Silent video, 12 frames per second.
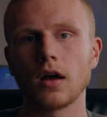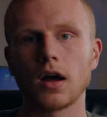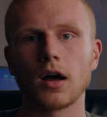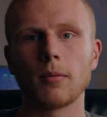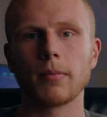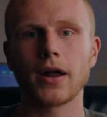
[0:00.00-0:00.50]

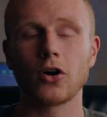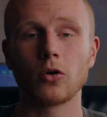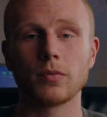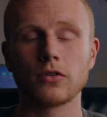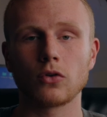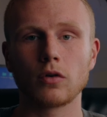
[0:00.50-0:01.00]
but I
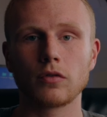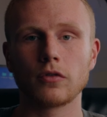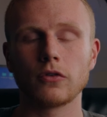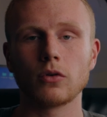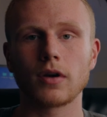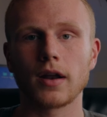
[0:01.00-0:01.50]
hope this
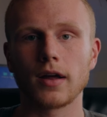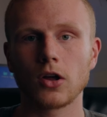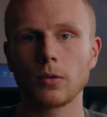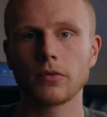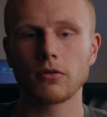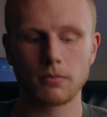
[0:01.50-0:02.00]
overview kind of
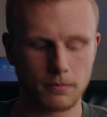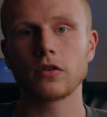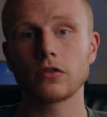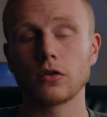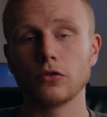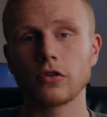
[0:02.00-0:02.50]
helped.
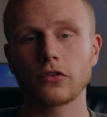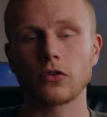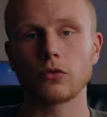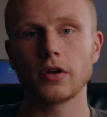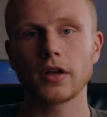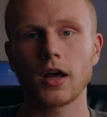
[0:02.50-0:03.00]
So just
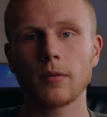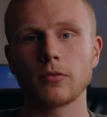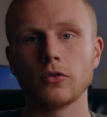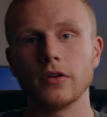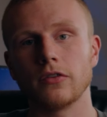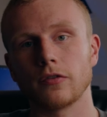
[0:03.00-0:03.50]
to recap,
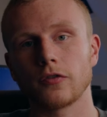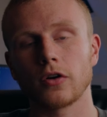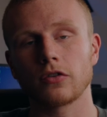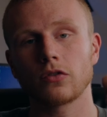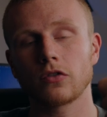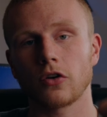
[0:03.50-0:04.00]
you need to
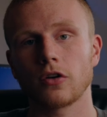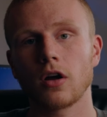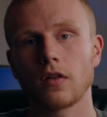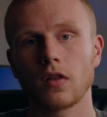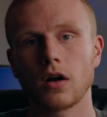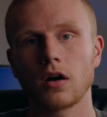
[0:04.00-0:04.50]
first turn
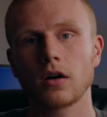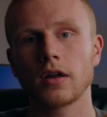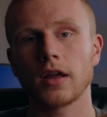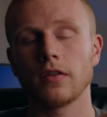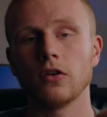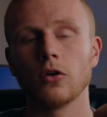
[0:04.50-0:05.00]
on
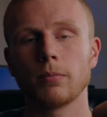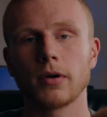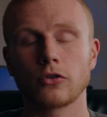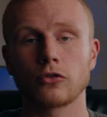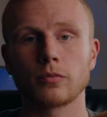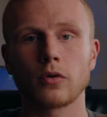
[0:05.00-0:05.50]
log in your
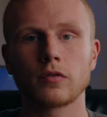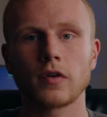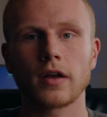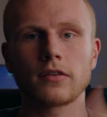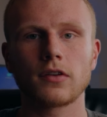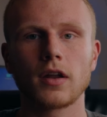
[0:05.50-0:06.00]
picture
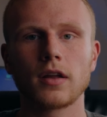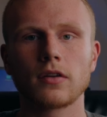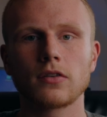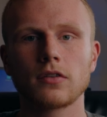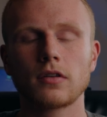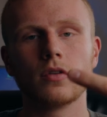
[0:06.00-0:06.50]
profile
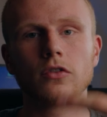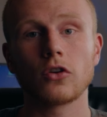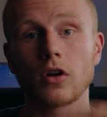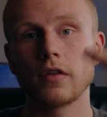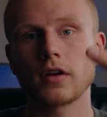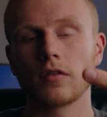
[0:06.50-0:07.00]
settings,
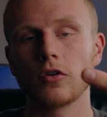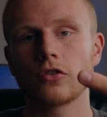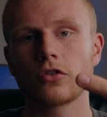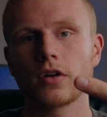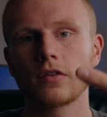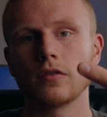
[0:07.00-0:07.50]
turn on the
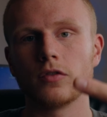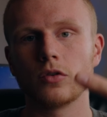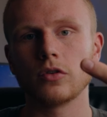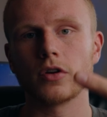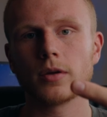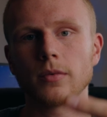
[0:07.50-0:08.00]
conversion LUT to
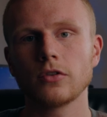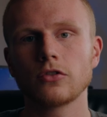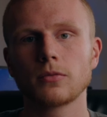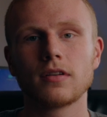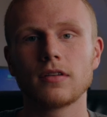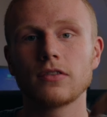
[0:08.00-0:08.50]
view your
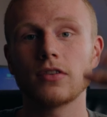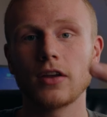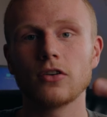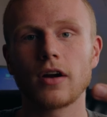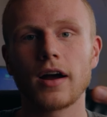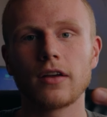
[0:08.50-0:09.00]
image,
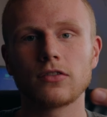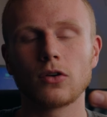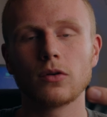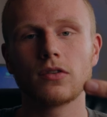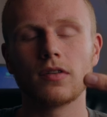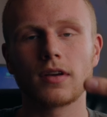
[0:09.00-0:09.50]
set your
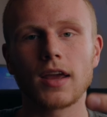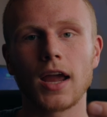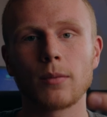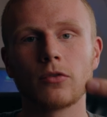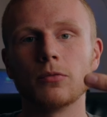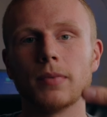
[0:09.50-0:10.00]
ISO to the
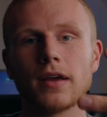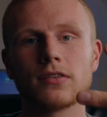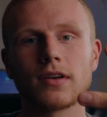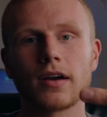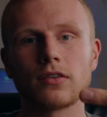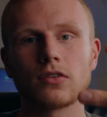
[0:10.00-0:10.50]
camera's
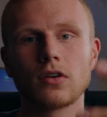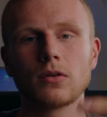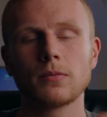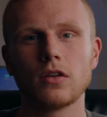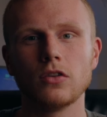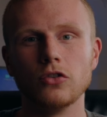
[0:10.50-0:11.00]
base
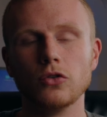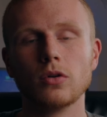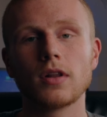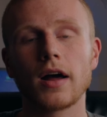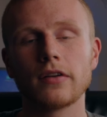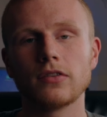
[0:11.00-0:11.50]
ISO,
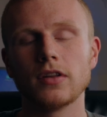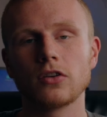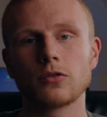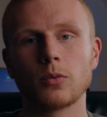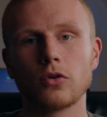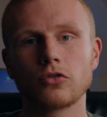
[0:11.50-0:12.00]
utilize the
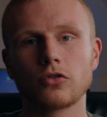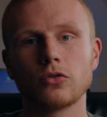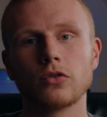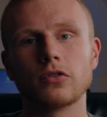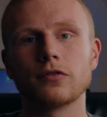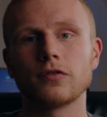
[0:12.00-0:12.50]
exposure
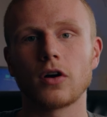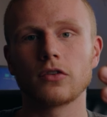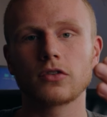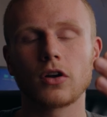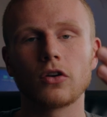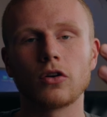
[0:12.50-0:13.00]
tools of
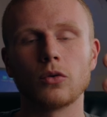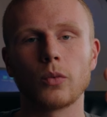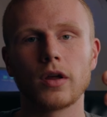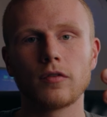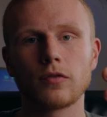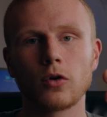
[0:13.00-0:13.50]
false color and
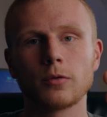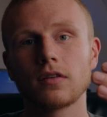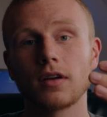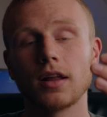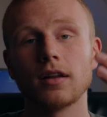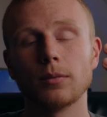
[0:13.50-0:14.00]
waveform
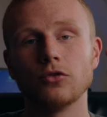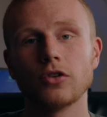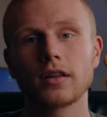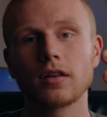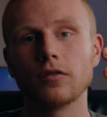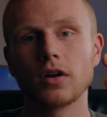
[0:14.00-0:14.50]
to get an
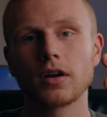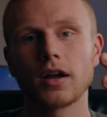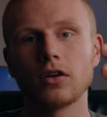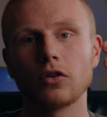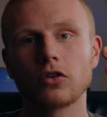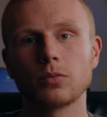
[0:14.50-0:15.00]
objective look
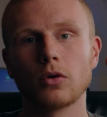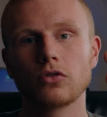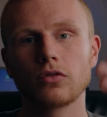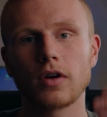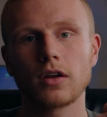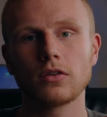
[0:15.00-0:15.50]
at your
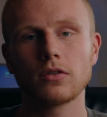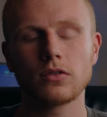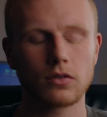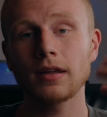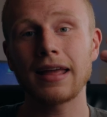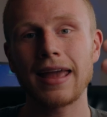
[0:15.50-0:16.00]
exposure
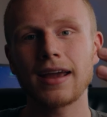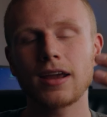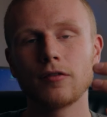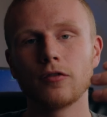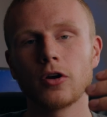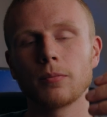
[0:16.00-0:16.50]
values, and
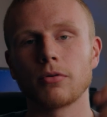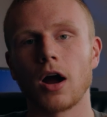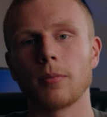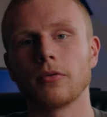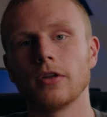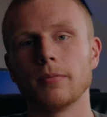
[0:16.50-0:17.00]
convert
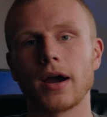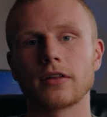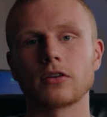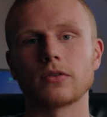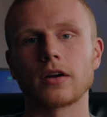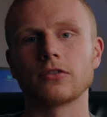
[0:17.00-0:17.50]
properly back
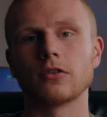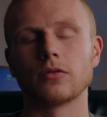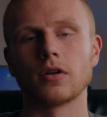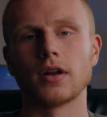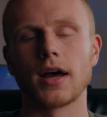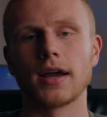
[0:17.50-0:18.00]
to Rec.
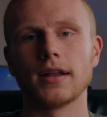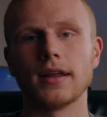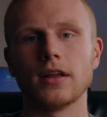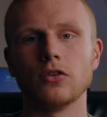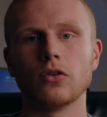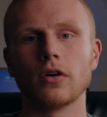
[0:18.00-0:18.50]
709
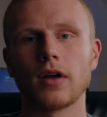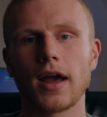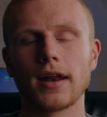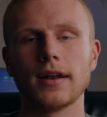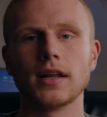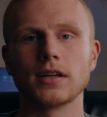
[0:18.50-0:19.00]
in your
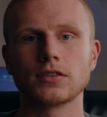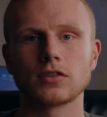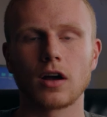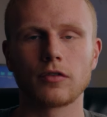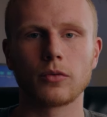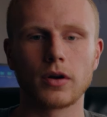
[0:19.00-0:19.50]
editing
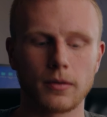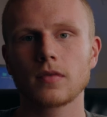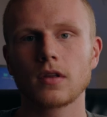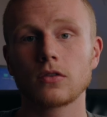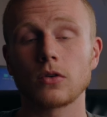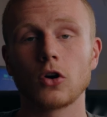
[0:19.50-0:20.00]
software.
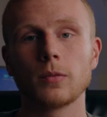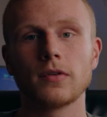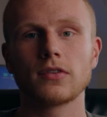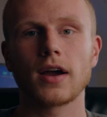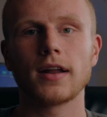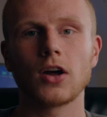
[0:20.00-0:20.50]
So I hope
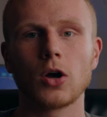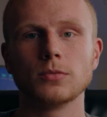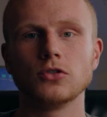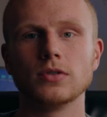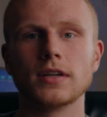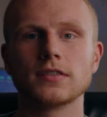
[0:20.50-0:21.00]
this guide
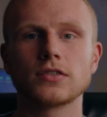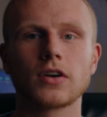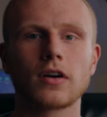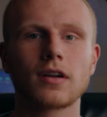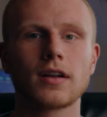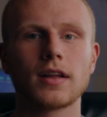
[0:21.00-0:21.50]
helped you get
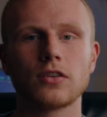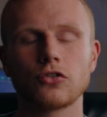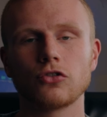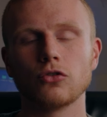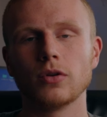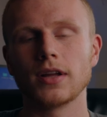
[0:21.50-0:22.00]
started in
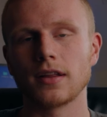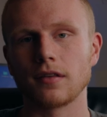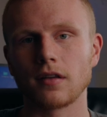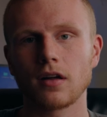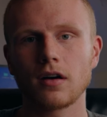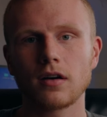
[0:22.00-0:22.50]
shooting
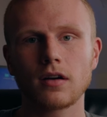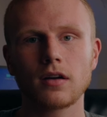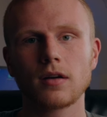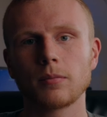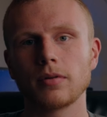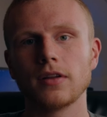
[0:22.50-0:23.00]
in log.
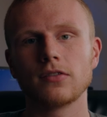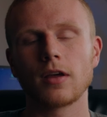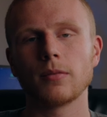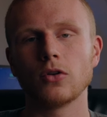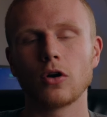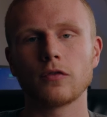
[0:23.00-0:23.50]
Please
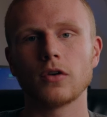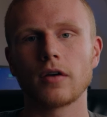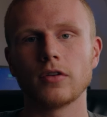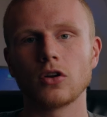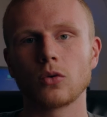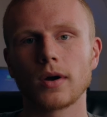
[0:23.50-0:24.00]
let me know if you
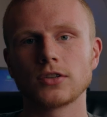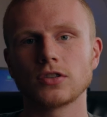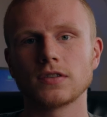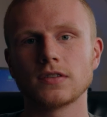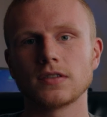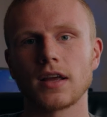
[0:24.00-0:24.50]
have any
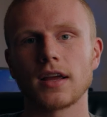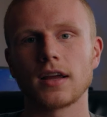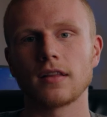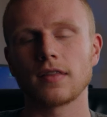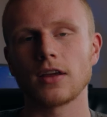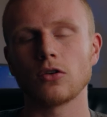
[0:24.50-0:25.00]
questions,
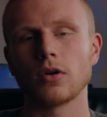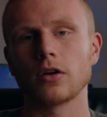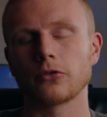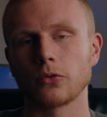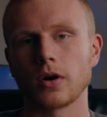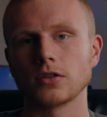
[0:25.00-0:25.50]
and thank you
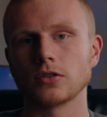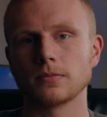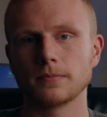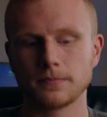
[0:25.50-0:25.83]
guys for watching.